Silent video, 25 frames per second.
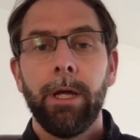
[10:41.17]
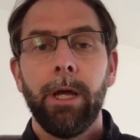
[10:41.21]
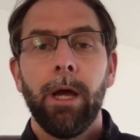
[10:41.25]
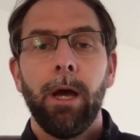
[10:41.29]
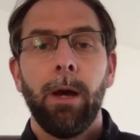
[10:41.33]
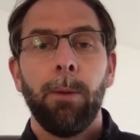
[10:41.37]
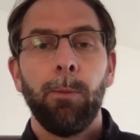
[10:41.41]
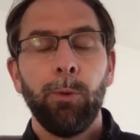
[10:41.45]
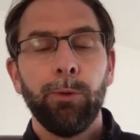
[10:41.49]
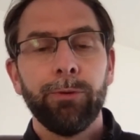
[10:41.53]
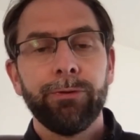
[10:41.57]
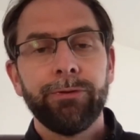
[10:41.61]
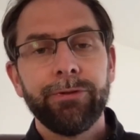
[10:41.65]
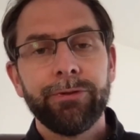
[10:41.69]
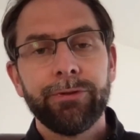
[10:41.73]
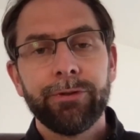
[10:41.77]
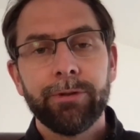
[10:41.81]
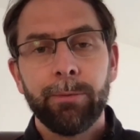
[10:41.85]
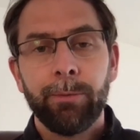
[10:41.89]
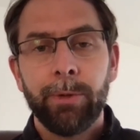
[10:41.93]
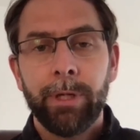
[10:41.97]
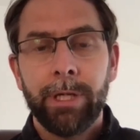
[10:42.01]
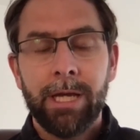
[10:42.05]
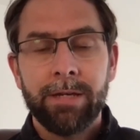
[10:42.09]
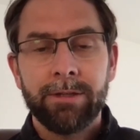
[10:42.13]
I'm also
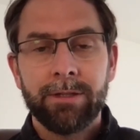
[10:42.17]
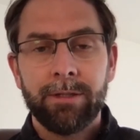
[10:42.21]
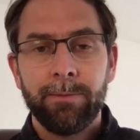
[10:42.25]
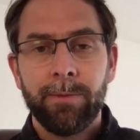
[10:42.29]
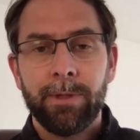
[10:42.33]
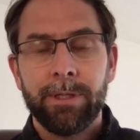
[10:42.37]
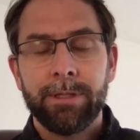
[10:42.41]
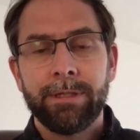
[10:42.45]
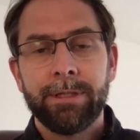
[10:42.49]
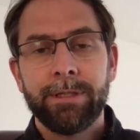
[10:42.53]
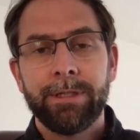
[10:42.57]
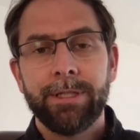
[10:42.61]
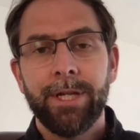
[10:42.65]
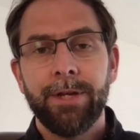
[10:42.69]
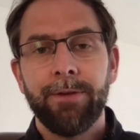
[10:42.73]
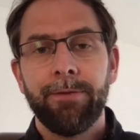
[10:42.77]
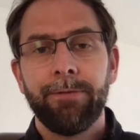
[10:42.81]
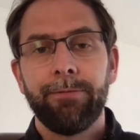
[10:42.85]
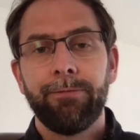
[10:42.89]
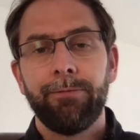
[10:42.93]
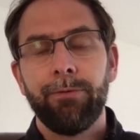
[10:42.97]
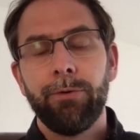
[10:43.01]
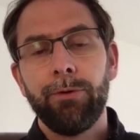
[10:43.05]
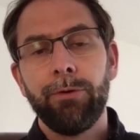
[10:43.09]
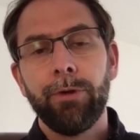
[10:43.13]
someone who gets a bit
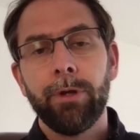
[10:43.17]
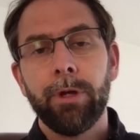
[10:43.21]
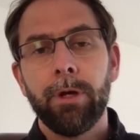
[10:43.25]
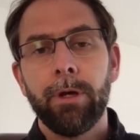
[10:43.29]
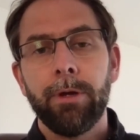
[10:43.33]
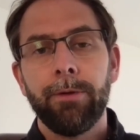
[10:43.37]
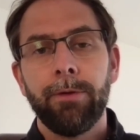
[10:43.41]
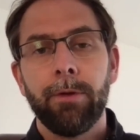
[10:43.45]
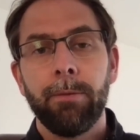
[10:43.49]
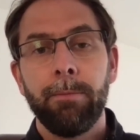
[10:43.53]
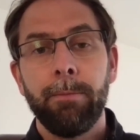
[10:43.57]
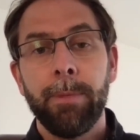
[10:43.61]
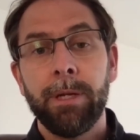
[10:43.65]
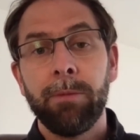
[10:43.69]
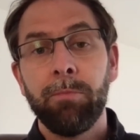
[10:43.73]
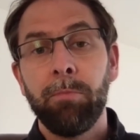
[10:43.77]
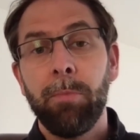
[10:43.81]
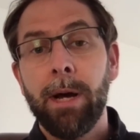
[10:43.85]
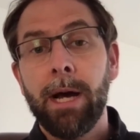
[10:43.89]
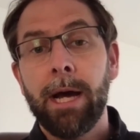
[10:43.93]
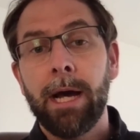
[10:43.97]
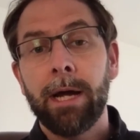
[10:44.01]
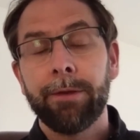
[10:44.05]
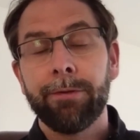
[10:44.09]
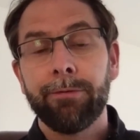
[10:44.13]
stiff through the
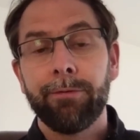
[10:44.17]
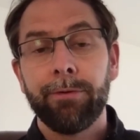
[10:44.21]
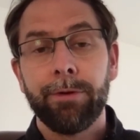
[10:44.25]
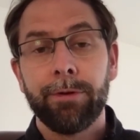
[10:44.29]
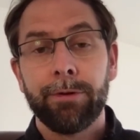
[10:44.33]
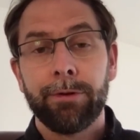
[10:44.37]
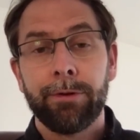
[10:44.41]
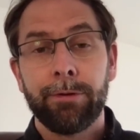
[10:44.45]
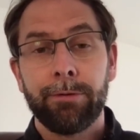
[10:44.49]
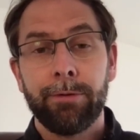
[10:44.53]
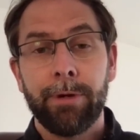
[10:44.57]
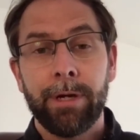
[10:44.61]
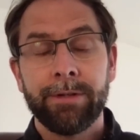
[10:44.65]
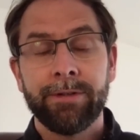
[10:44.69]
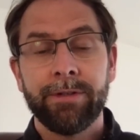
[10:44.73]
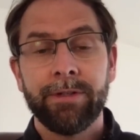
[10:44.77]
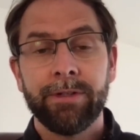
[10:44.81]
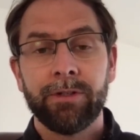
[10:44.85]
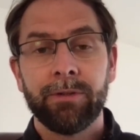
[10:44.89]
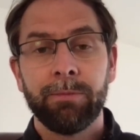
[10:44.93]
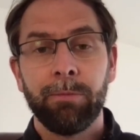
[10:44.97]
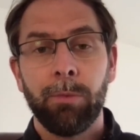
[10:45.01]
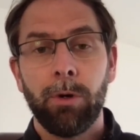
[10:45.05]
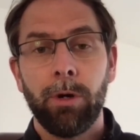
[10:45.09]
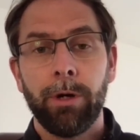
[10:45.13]
mid-back, through the
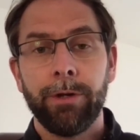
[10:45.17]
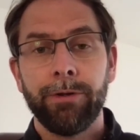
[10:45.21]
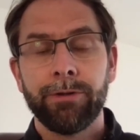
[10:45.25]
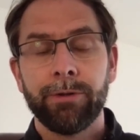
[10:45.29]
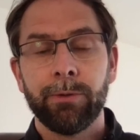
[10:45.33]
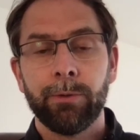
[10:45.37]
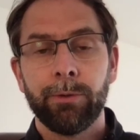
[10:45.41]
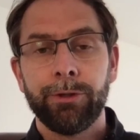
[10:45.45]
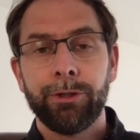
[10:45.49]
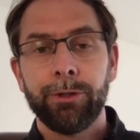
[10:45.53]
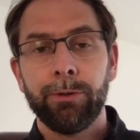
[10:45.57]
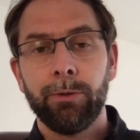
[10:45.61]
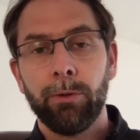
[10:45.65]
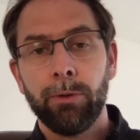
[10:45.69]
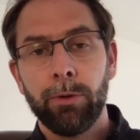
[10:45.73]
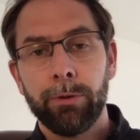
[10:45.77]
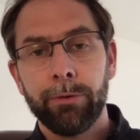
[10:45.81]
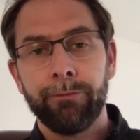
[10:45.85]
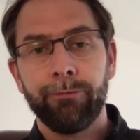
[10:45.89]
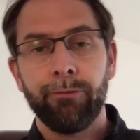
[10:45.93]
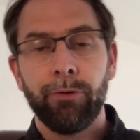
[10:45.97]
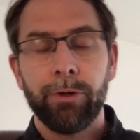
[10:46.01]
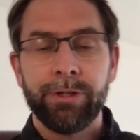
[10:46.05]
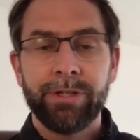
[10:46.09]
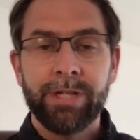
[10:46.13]
thoracic spine, so I do a lot
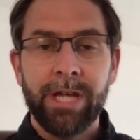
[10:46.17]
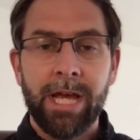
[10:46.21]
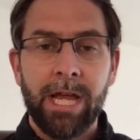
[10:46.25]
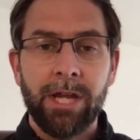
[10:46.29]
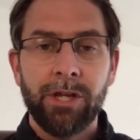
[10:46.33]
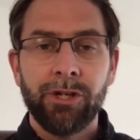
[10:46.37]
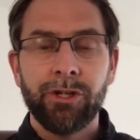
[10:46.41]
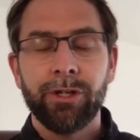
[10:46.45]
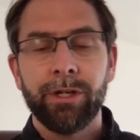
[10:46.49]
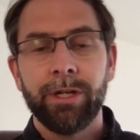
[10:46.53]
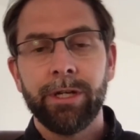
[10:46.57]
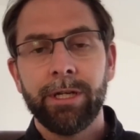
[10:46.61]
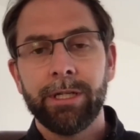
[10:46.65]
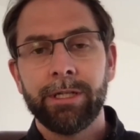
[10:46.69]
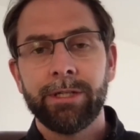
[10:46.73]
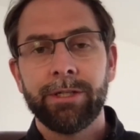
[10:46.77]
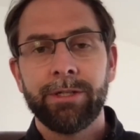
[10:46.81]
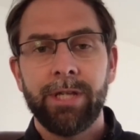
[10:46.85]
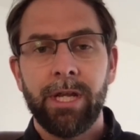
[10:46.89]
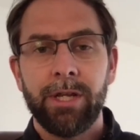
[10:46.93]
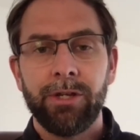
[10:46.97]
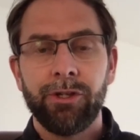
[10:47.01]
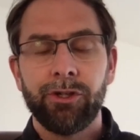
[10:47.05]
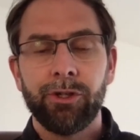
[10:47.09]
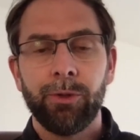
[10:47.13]
of rotation and
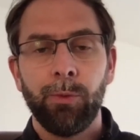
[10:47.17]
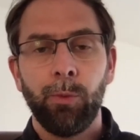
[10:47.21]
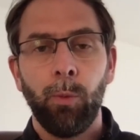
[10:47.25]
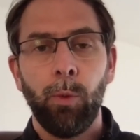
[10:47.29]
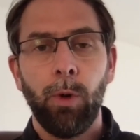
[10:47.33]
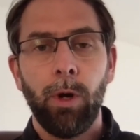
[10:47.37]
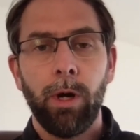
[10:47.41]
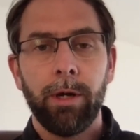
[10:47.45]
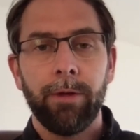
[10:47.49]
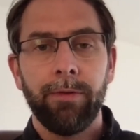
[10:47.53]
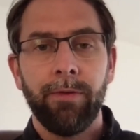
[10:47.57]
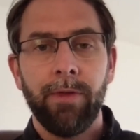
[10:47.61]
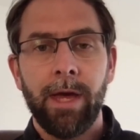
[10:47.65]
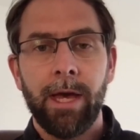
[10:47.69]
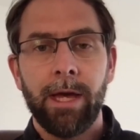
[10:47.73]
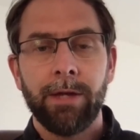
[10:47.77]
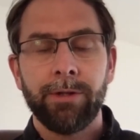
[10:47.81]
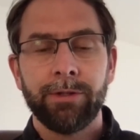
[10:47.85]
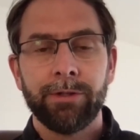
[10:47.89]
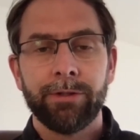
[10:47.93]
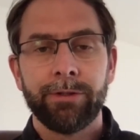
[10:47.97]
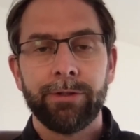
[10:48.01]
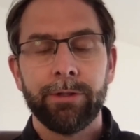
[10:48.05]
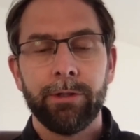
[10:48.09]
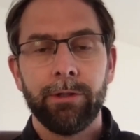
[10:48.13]
extension work there
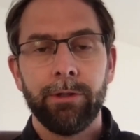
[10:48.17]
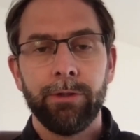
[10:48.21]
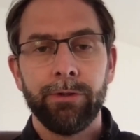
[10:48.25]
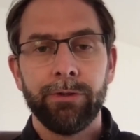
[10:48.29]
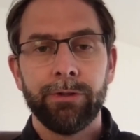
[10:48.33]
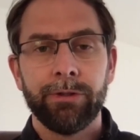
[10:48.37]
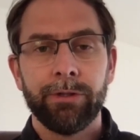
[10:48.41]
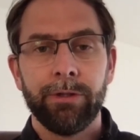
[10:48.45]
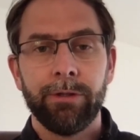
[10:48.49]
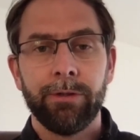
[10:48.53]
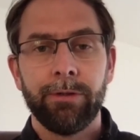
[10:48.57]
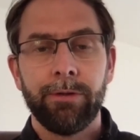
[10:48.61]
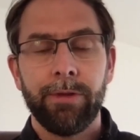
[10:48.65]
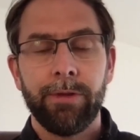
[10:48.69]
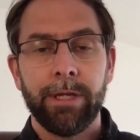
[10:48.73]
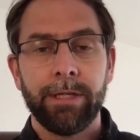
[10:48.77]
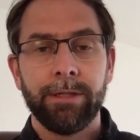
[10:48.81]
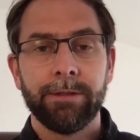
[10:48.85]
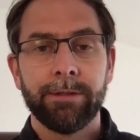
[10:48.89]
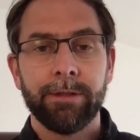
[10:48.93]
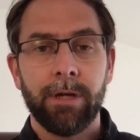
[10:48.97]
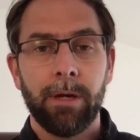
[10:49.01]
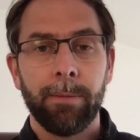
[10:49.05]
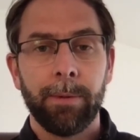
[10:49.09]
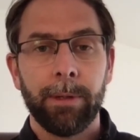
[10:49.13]
just to loosen
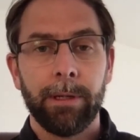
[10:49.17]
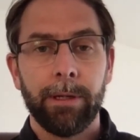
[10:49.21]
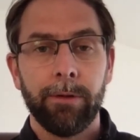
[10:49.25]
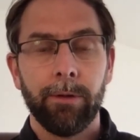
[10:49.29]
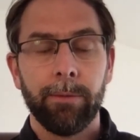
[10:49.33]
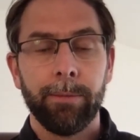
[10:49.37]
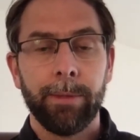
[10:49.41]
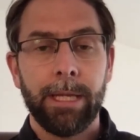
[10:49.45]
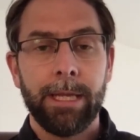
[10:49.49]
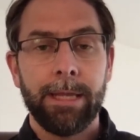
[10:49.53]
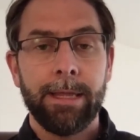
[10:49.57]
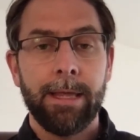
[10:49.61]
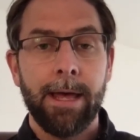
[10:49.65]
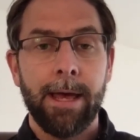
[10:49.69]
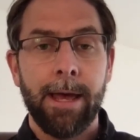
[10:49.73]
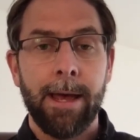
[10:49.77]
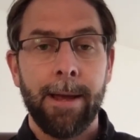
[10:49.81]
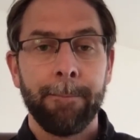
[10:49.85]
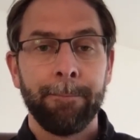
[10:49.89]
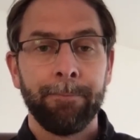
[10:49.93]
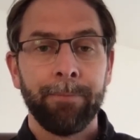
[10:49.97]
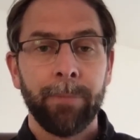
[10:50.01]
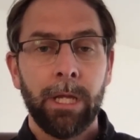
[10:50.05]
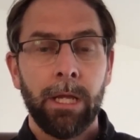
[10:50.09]
things up a little bit there.